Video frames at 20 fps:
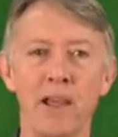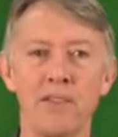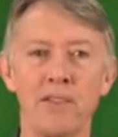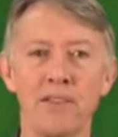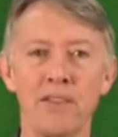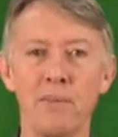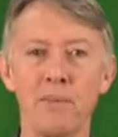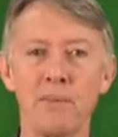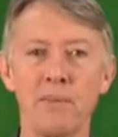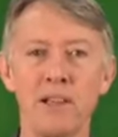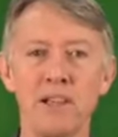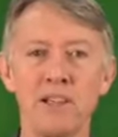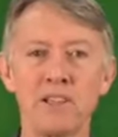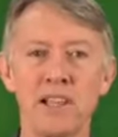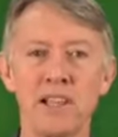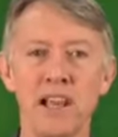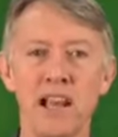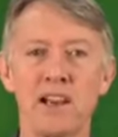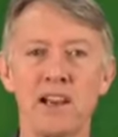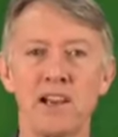That means
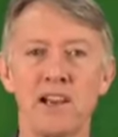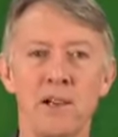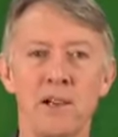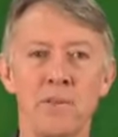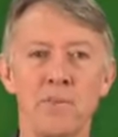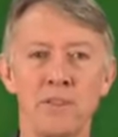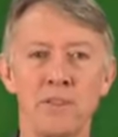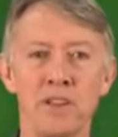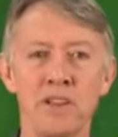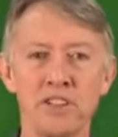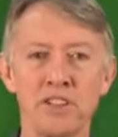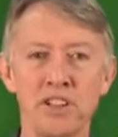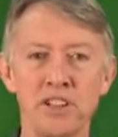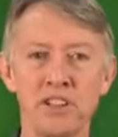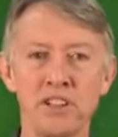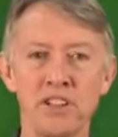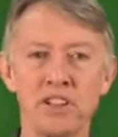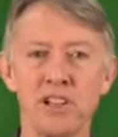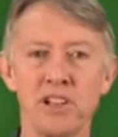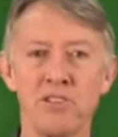that the
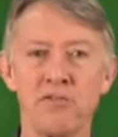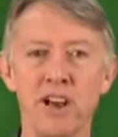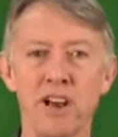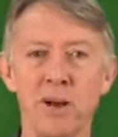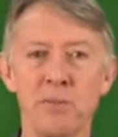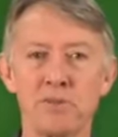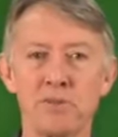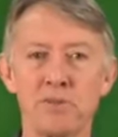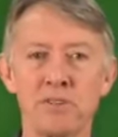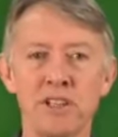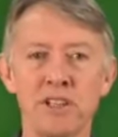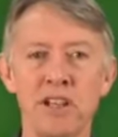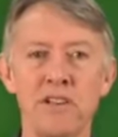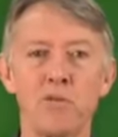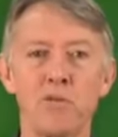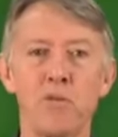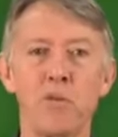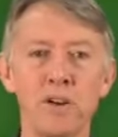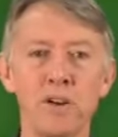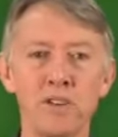assistance that farmers
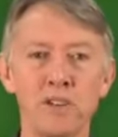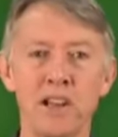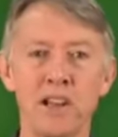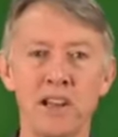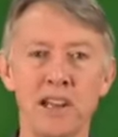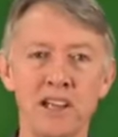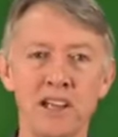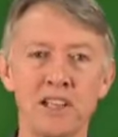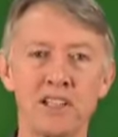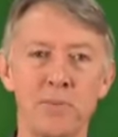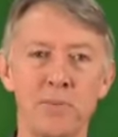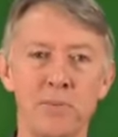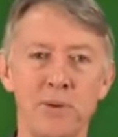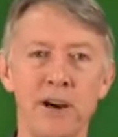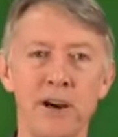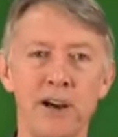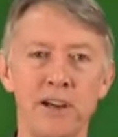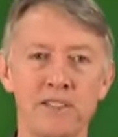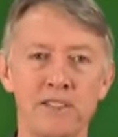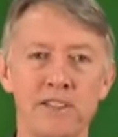received wasn't linked to
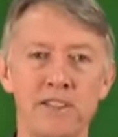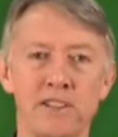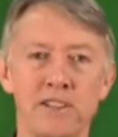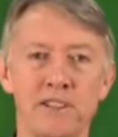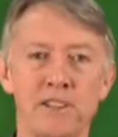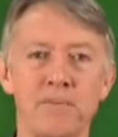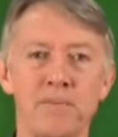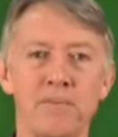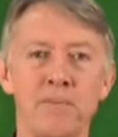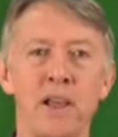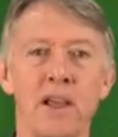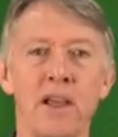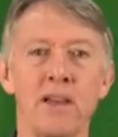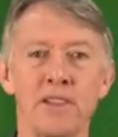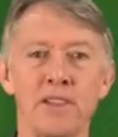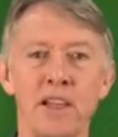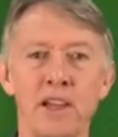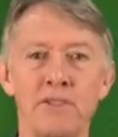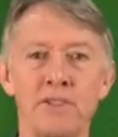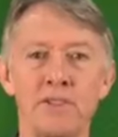prices.
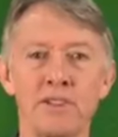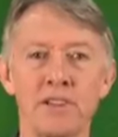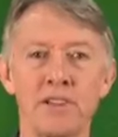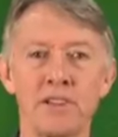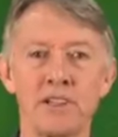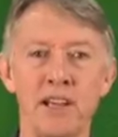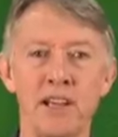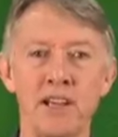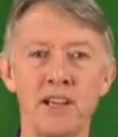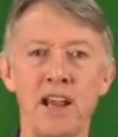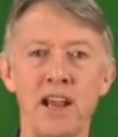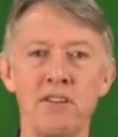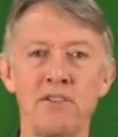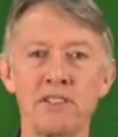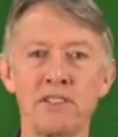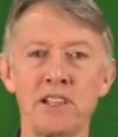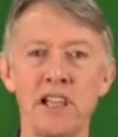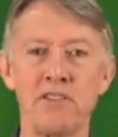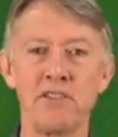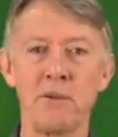They now
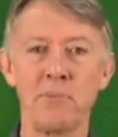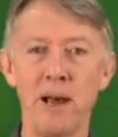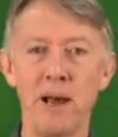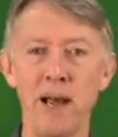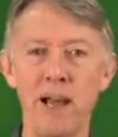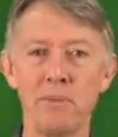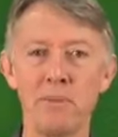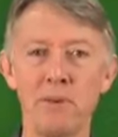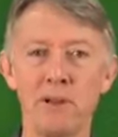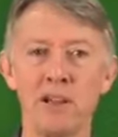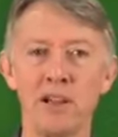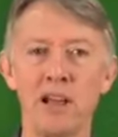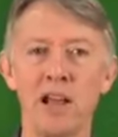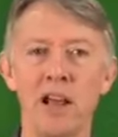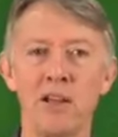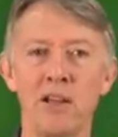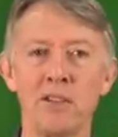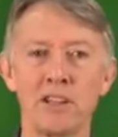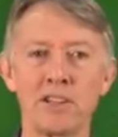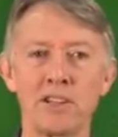receive a payment
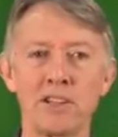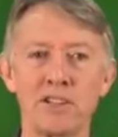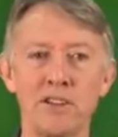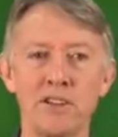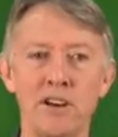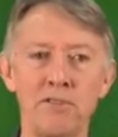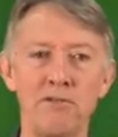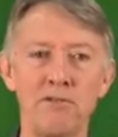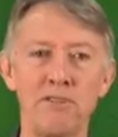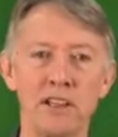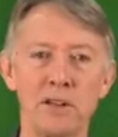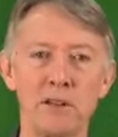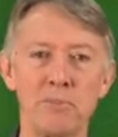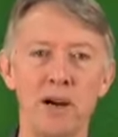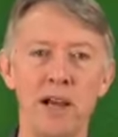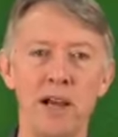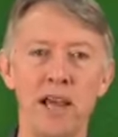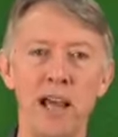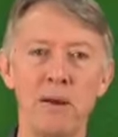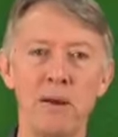that's not affected
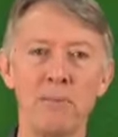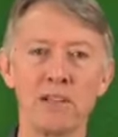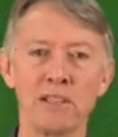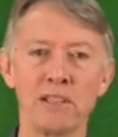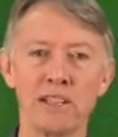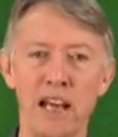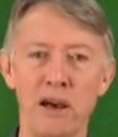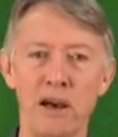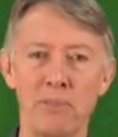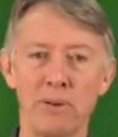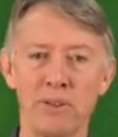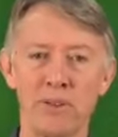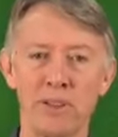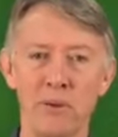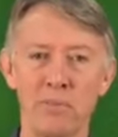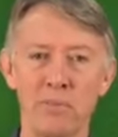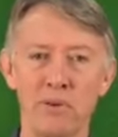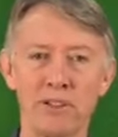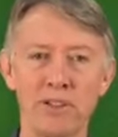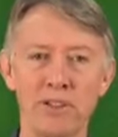by how much output
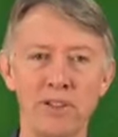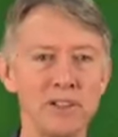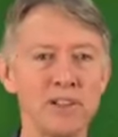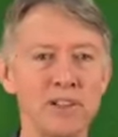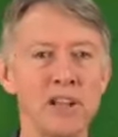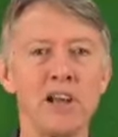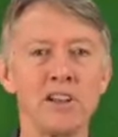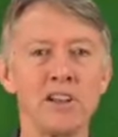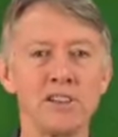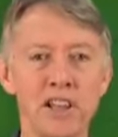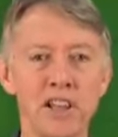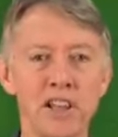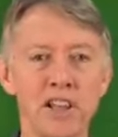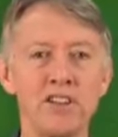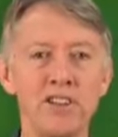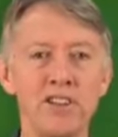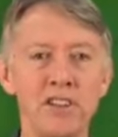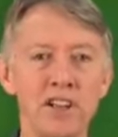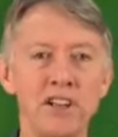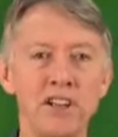they produce, so
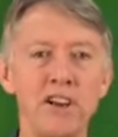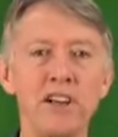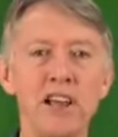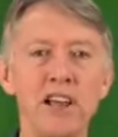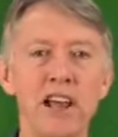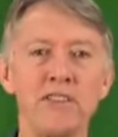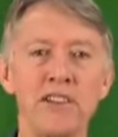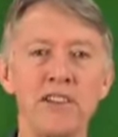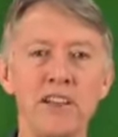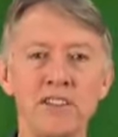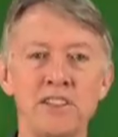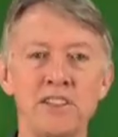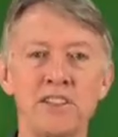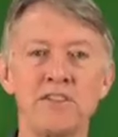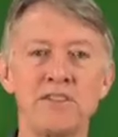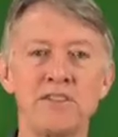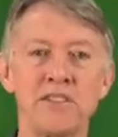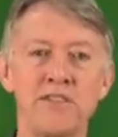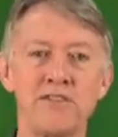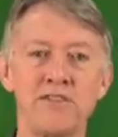they don't have the
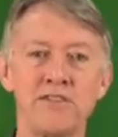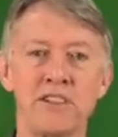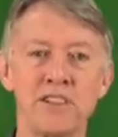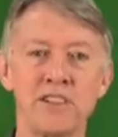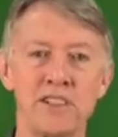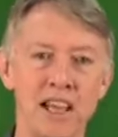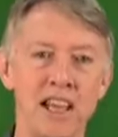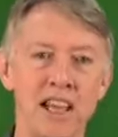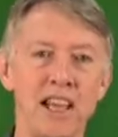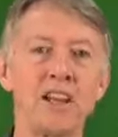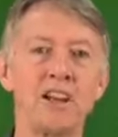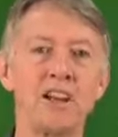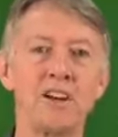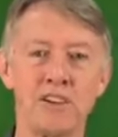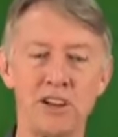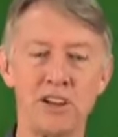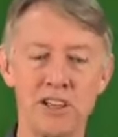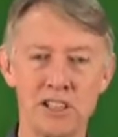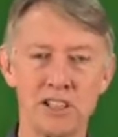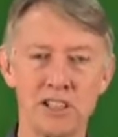incentive to
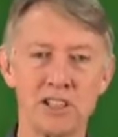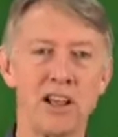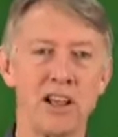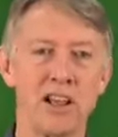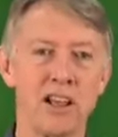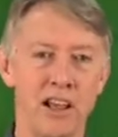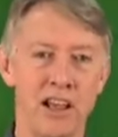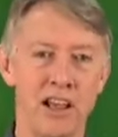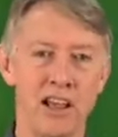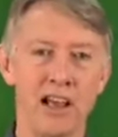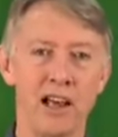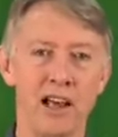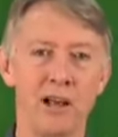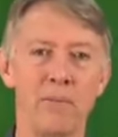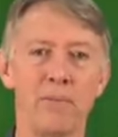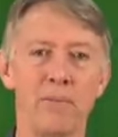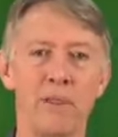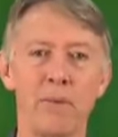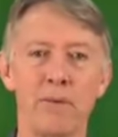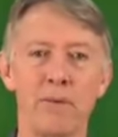increase
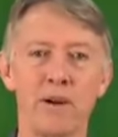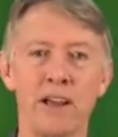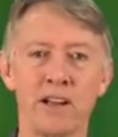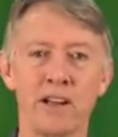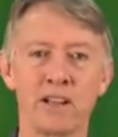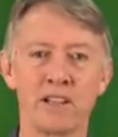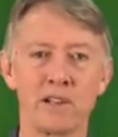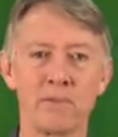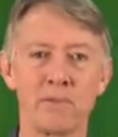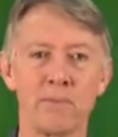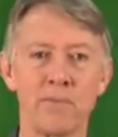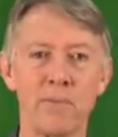their production.